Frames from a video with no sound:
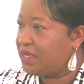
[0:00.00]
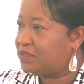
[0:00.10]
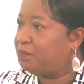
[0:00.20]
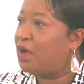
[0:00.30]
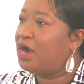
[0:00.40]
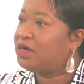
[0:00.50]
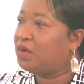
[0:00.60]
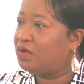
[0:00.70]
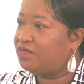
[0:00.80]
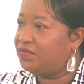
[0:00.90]
is part
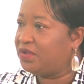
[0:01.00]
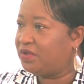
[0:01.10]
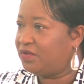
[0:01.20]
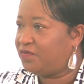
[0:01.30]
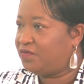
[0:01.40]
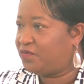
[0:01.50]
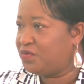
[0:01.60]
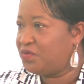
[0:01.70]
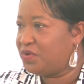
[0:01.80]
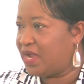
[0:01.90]
of the
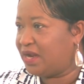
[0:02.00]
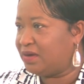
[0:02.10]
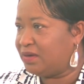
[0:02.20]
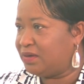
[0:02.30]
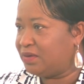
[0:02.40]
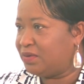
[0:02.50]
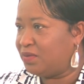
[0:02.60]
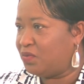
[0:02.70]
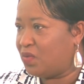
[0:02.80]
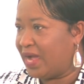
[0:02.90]
food and
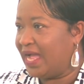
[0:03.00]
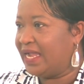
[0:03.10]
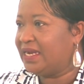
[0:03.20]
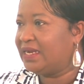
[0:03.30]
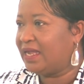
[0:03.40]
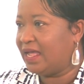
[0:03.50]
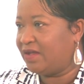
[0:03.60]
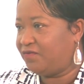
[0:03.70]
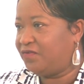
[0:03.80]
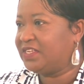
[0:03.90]
wine
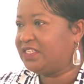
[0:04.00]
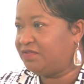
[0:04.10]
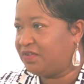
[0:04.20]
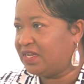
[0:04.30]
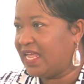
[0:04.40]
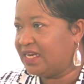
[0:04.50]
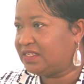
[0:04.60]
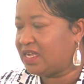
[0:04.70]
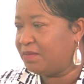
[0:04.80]
festival that is